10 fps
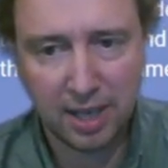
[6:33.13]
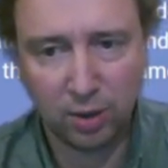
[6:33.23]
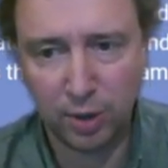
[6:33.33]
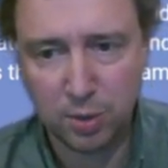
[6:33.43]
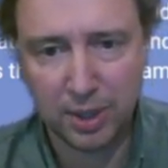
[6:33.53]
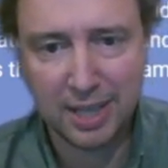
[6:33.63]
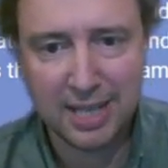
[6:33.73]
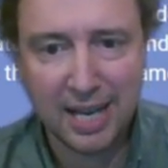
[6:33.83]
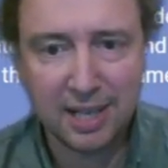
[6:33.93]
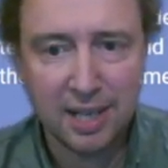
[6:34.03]
early
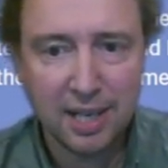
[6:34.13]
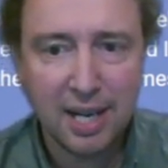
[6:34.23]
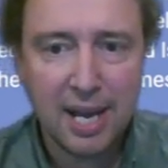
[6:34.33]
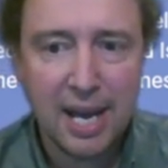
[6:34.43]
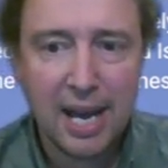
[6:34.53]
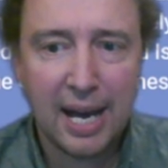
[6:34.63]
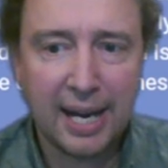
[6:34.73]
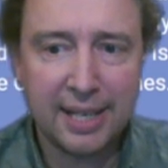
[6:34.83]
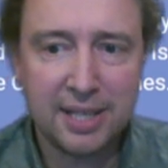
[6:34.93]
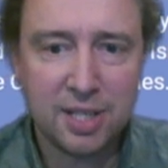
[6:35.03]
2010,
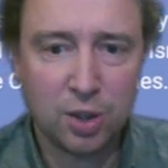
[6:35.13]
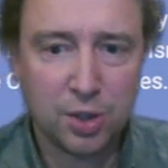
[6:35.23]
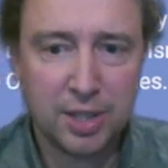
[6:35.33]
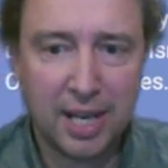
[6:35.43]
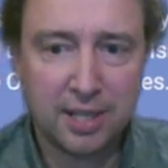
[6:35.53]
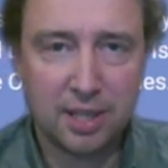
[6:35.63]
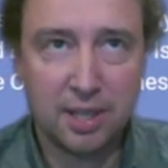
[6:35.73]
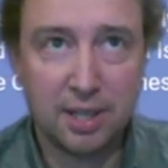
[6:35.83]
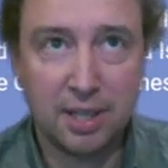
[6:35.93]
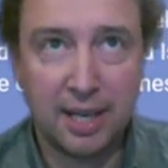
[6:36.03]
and Stuxnet
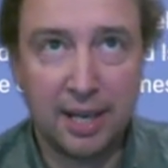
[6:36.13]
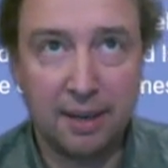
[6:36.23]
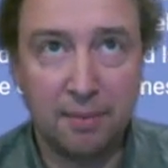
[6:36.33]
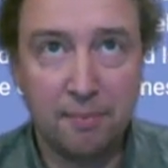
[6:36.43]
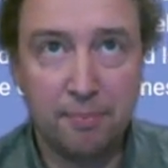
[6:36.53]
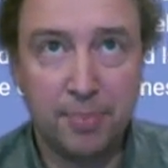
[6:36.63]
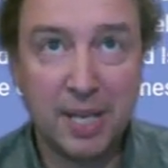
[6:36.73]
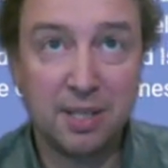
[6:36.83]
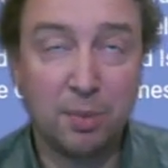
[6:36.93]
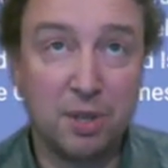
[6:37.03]

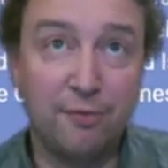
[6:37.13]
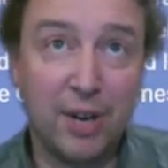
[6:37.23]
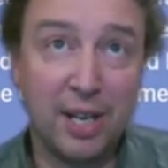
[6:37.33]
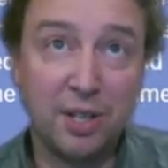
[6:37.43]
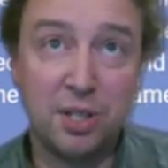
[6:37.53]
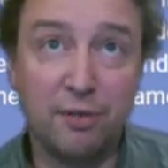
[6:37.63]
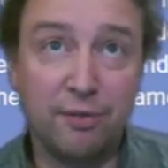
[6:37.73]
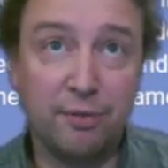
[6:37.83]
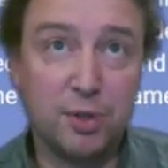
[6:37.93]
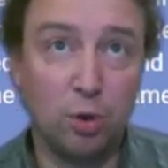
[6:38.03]
basically was a virus that
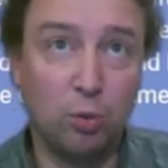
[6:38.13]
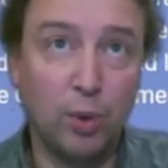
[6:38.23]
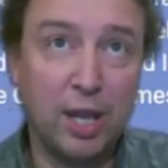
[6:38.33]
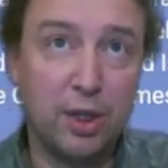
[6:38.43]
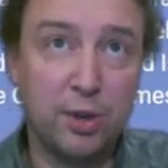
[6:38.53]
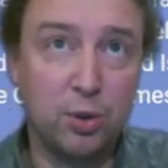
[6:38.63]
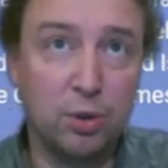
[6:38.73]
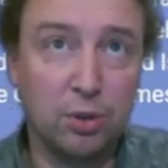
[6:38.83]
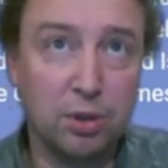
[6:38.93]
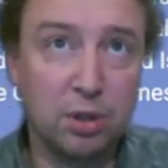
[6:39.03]
sort of went
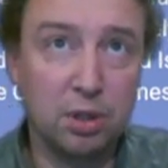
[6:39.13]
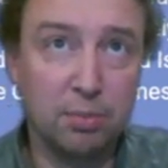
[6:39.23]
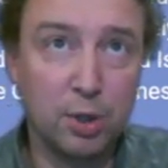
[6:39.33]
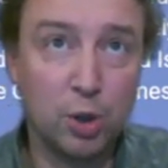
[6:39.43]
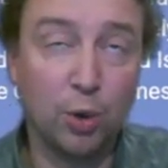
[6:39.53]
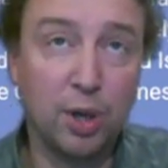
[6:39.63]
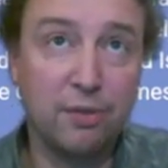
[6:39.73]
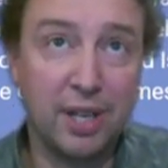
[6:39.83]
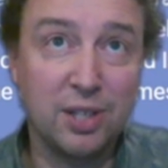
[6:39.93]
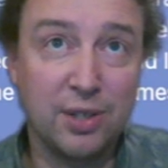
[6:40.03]
through the majority of
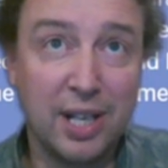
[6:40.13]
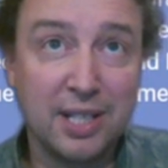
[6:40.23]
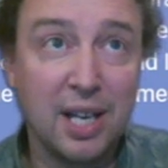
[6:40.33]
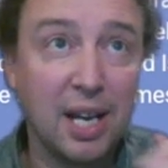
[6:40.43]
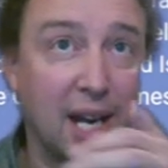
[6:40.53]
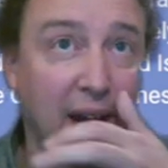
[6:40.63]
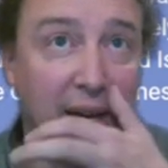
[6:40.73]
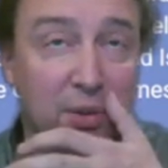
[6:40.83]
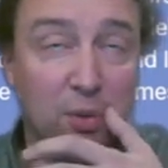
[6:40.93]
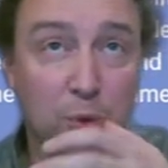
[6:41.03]
the internet
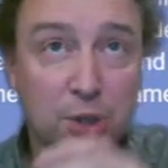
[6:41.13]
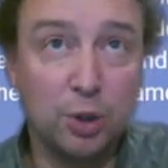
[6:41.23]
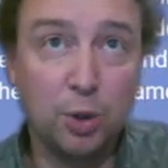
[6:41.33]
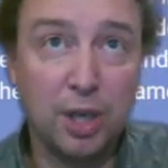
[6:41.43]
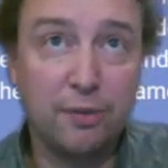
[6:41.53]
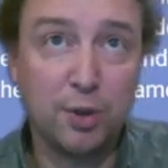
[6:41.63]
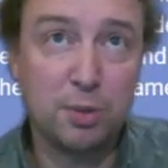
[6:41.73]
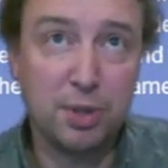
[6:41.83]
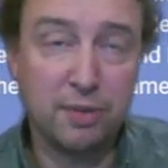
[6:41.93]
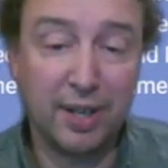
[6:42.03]
and was looking for a
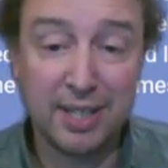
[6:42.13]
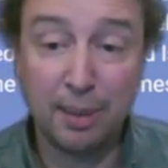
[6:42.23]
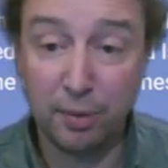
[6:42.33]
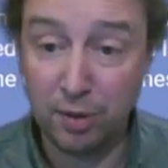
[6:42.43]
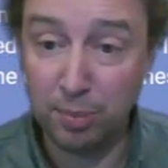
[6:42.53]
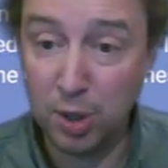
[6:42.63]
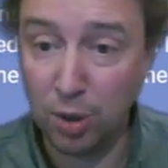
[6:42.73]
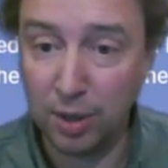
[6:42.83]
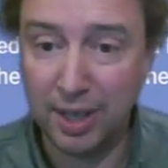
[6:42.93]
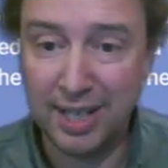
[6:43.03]
specific type of
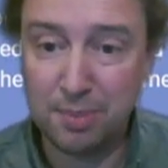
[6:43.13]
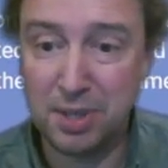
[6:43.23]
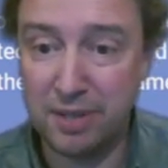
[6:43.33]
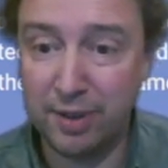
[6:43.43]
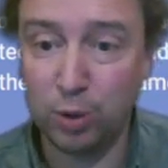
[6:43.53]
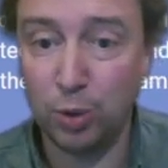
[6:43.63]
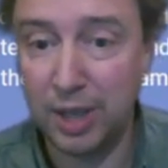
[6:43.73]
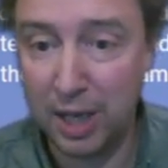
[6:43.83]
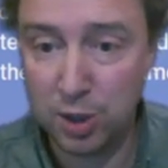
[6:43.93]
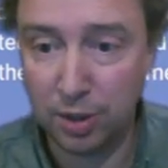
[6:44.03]
computer in a specific
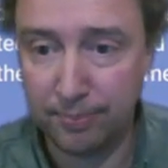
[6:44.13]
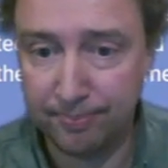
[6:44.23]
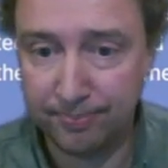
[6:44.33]
location.